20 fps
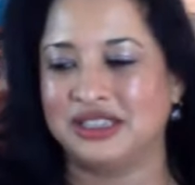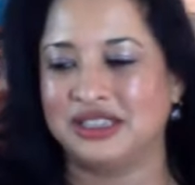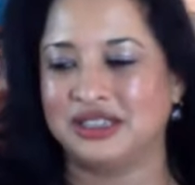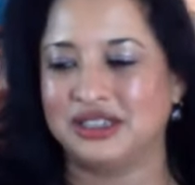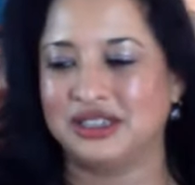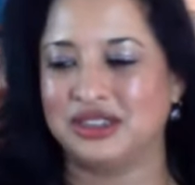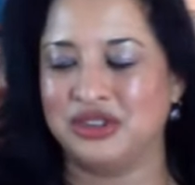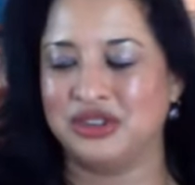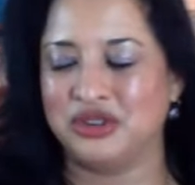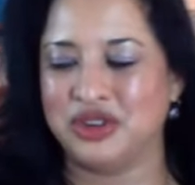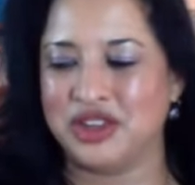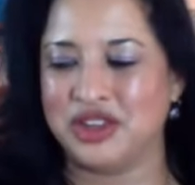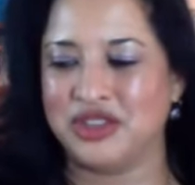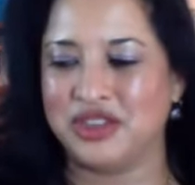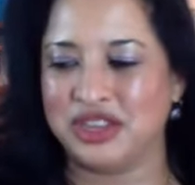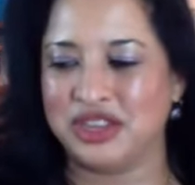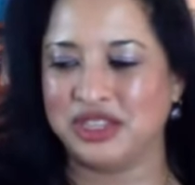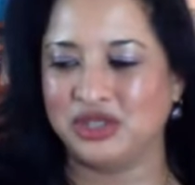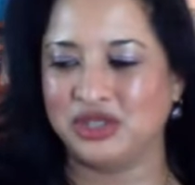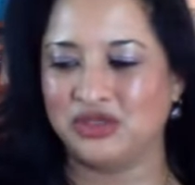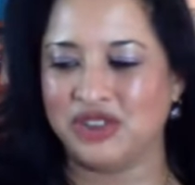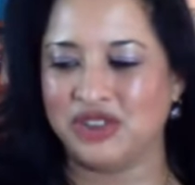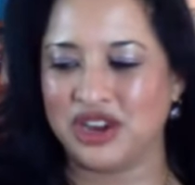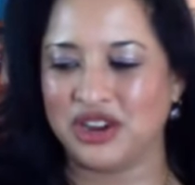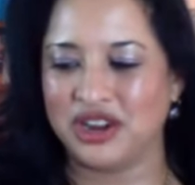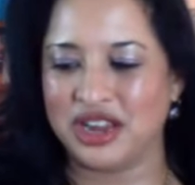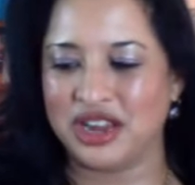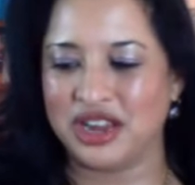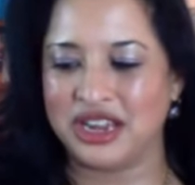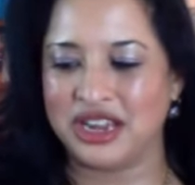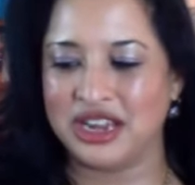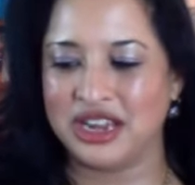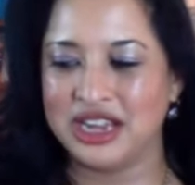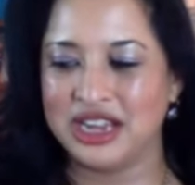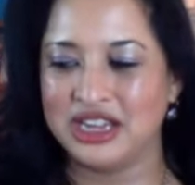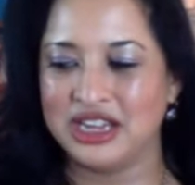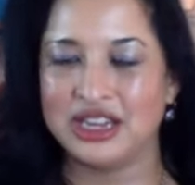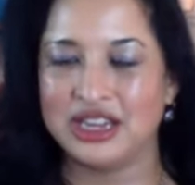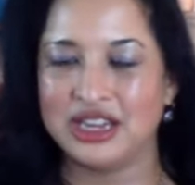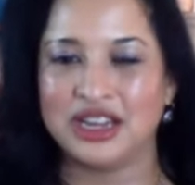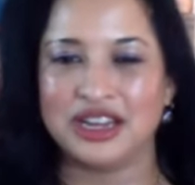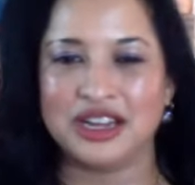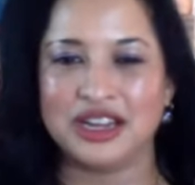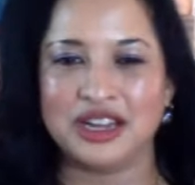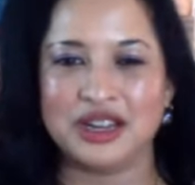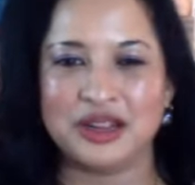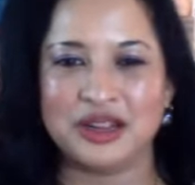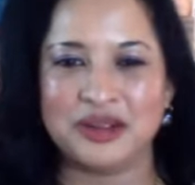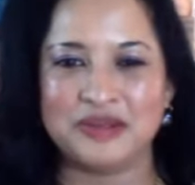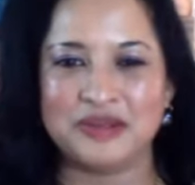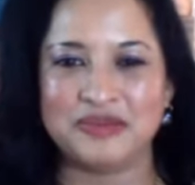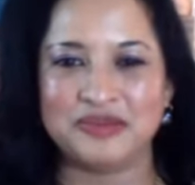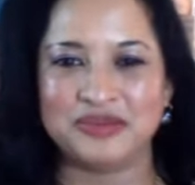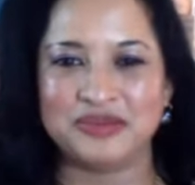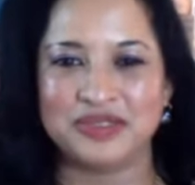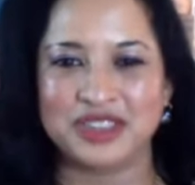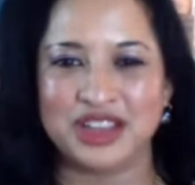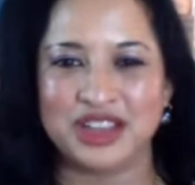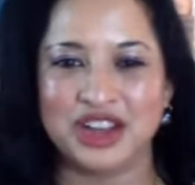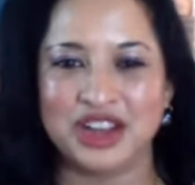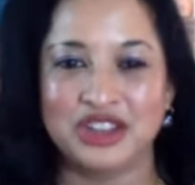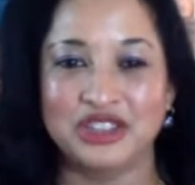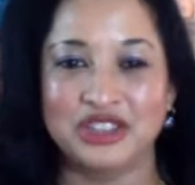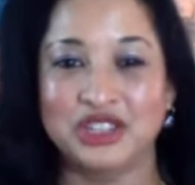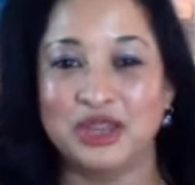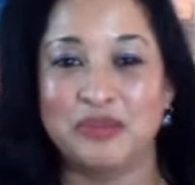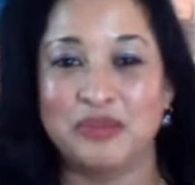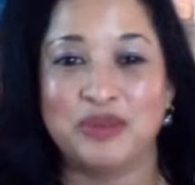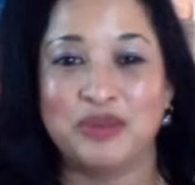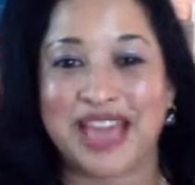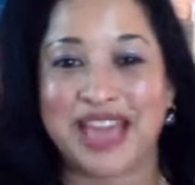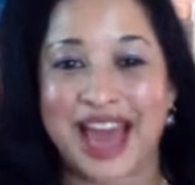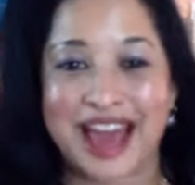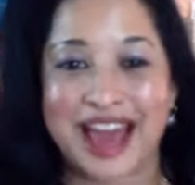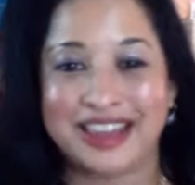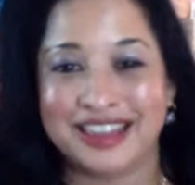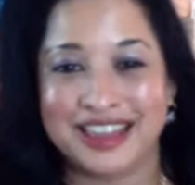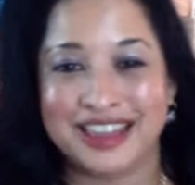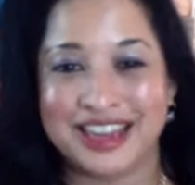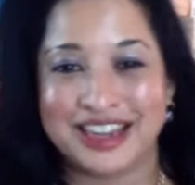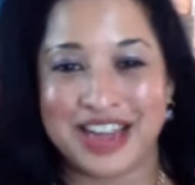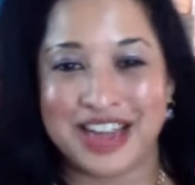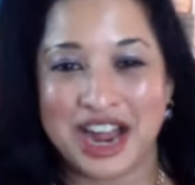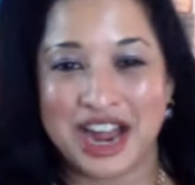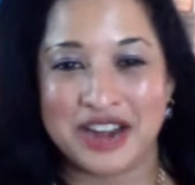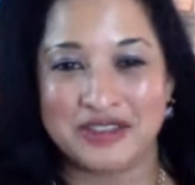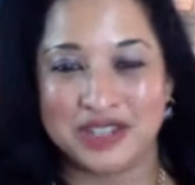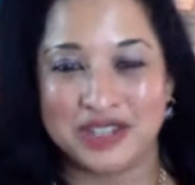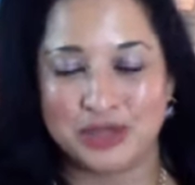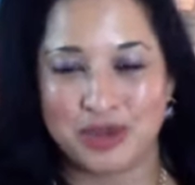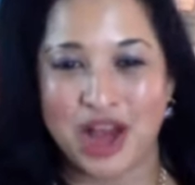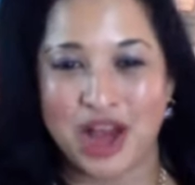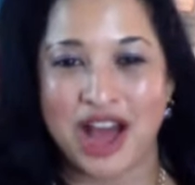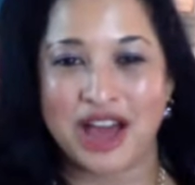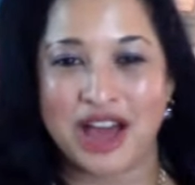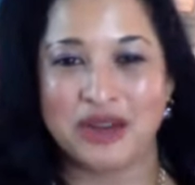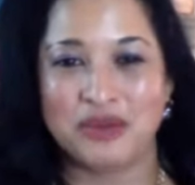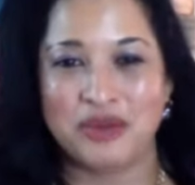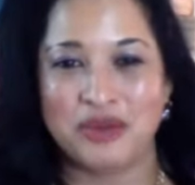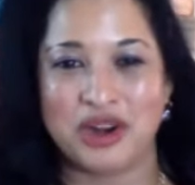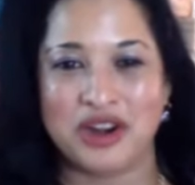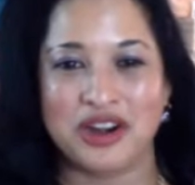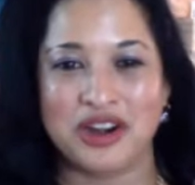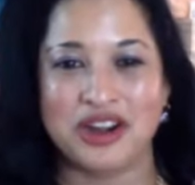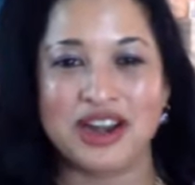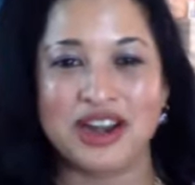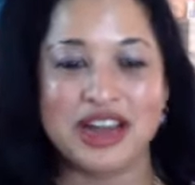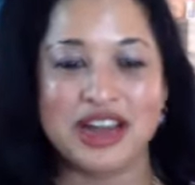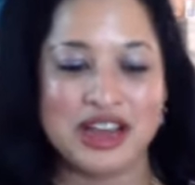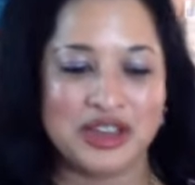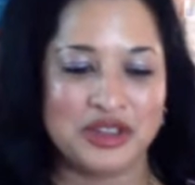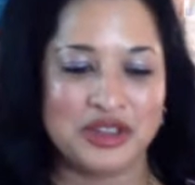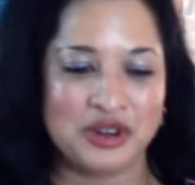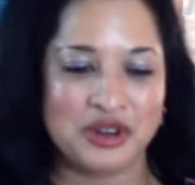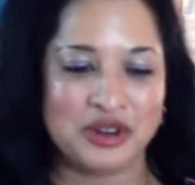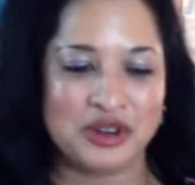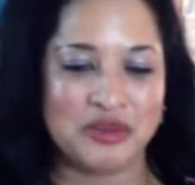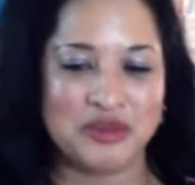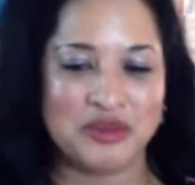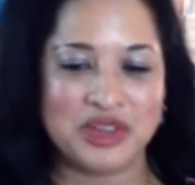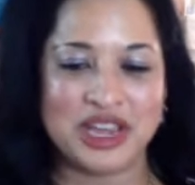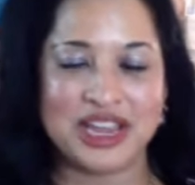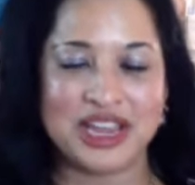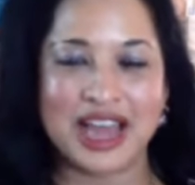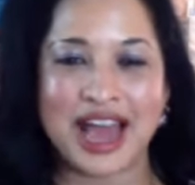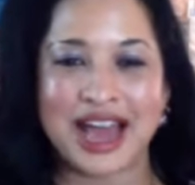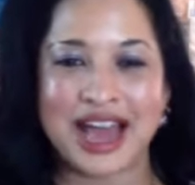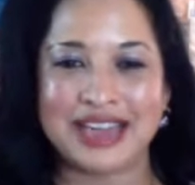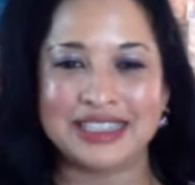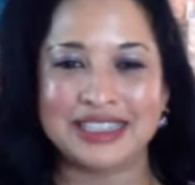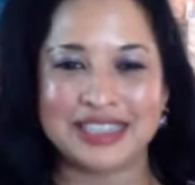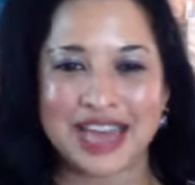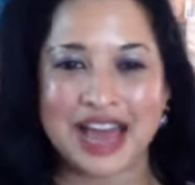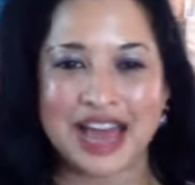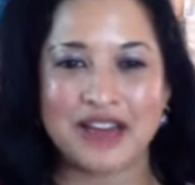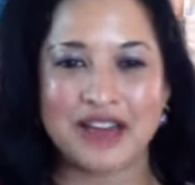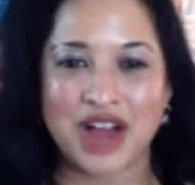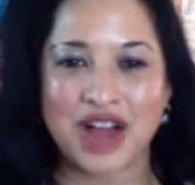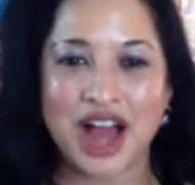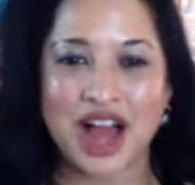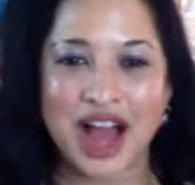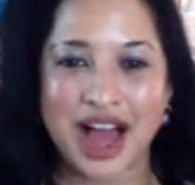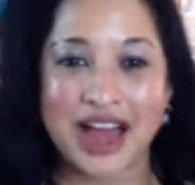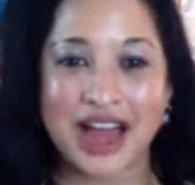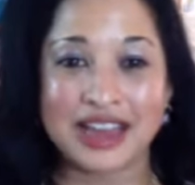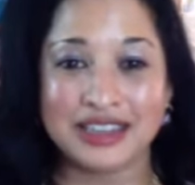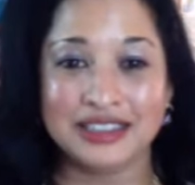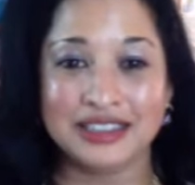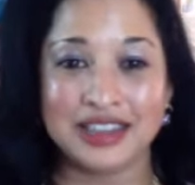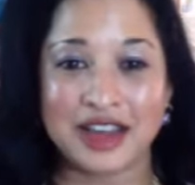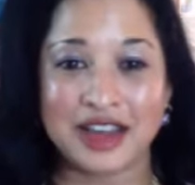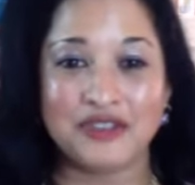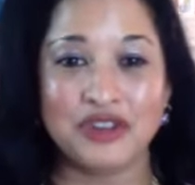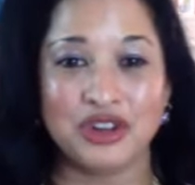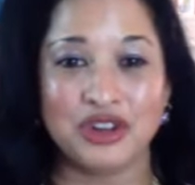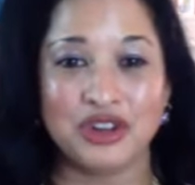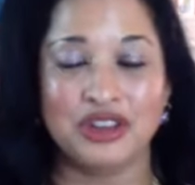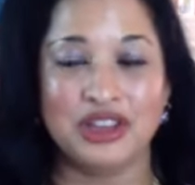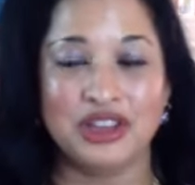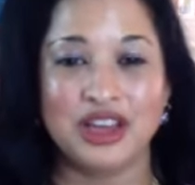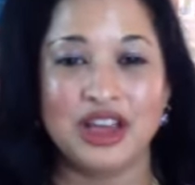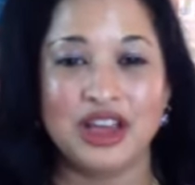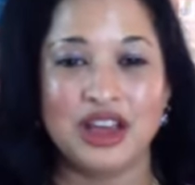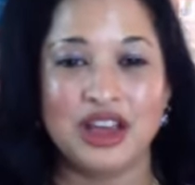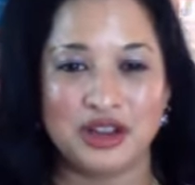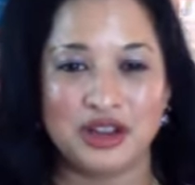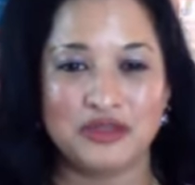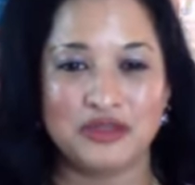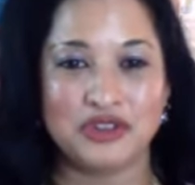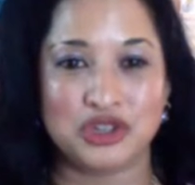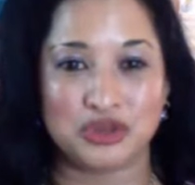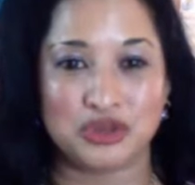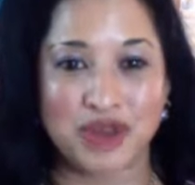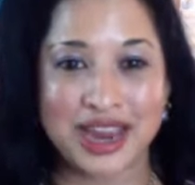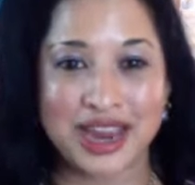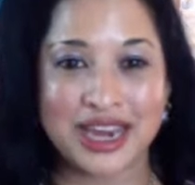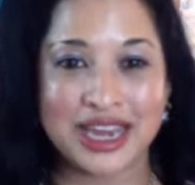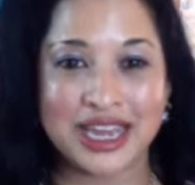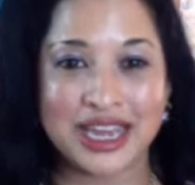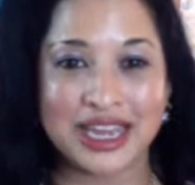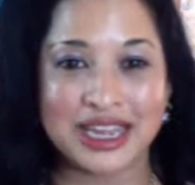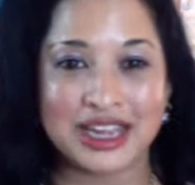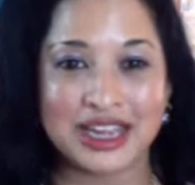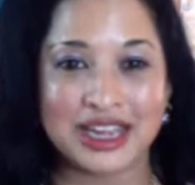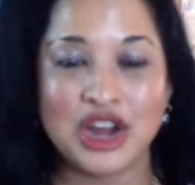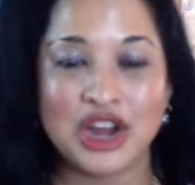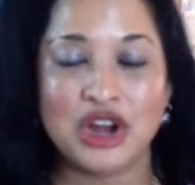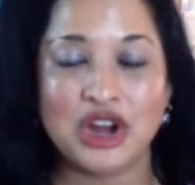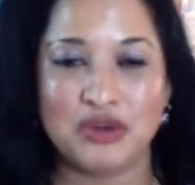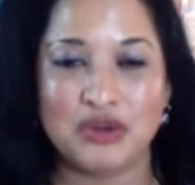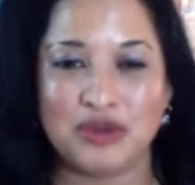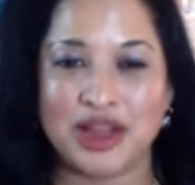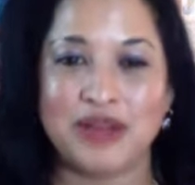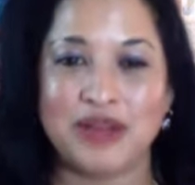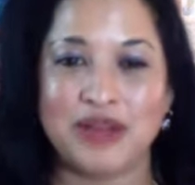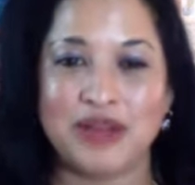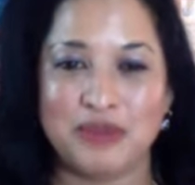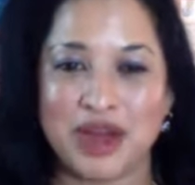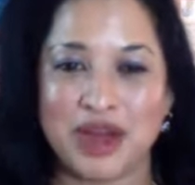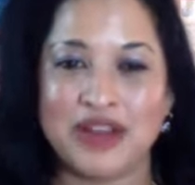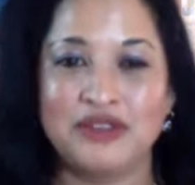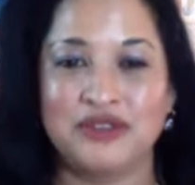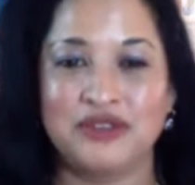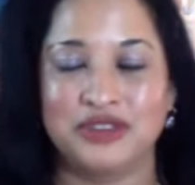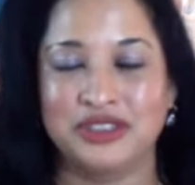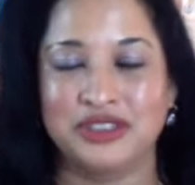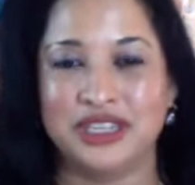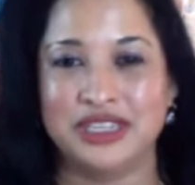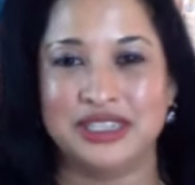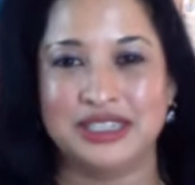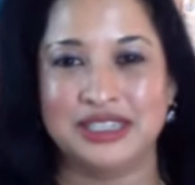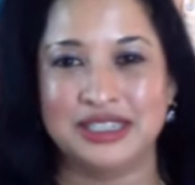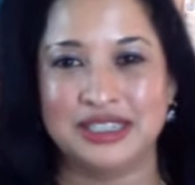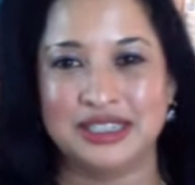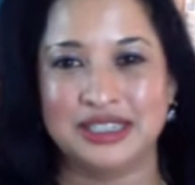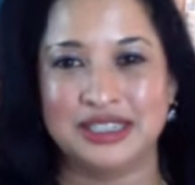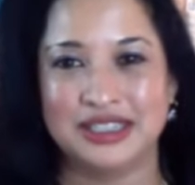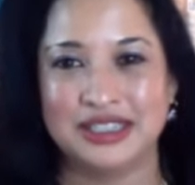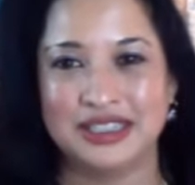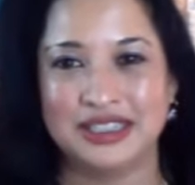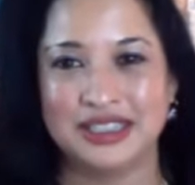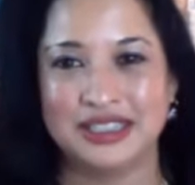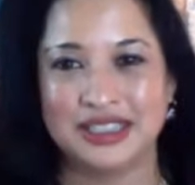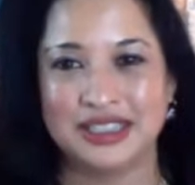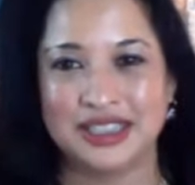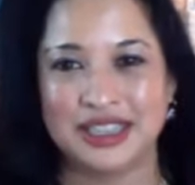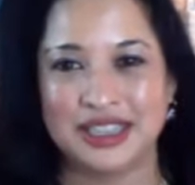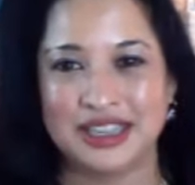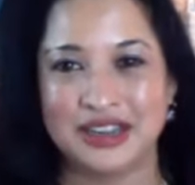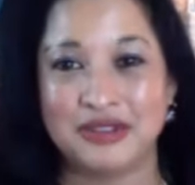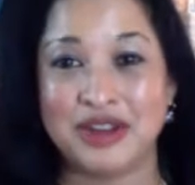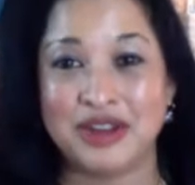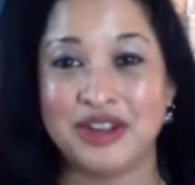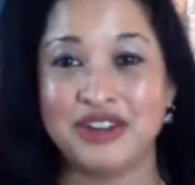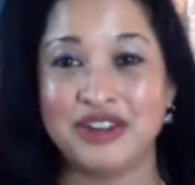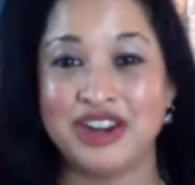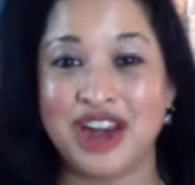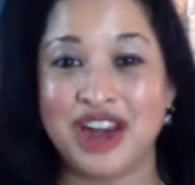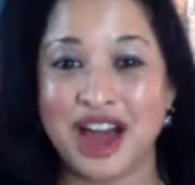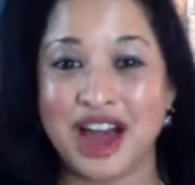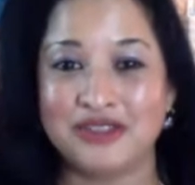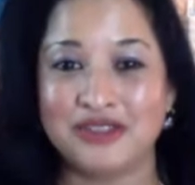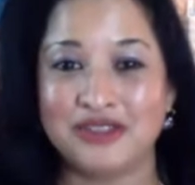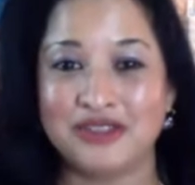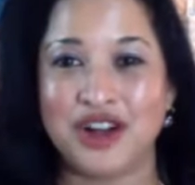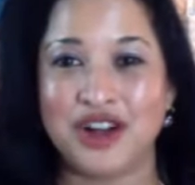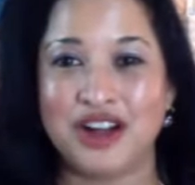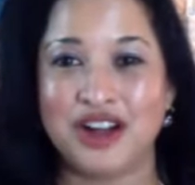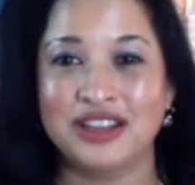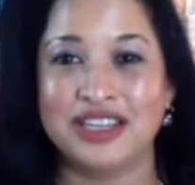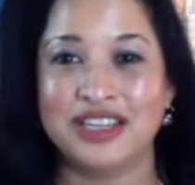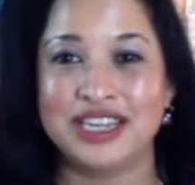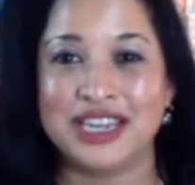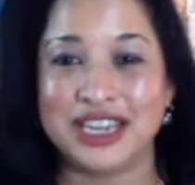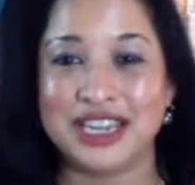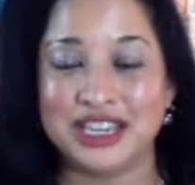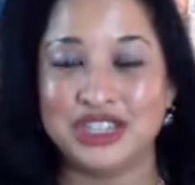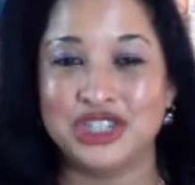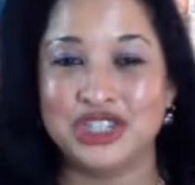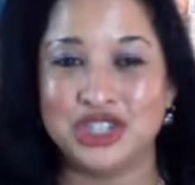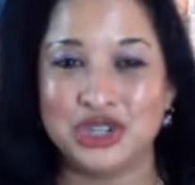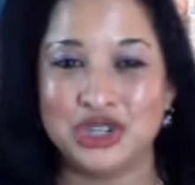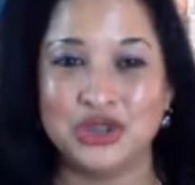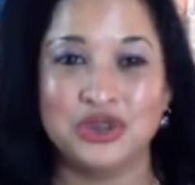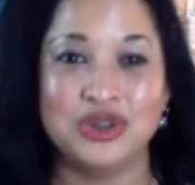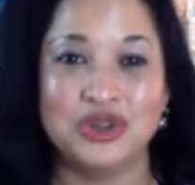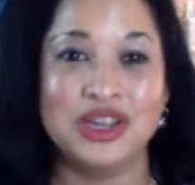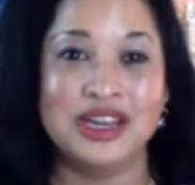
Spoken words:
you're in this very Olympic athlete kind of spot where you're being asked to have a high level of training around mindfulness, around not falling into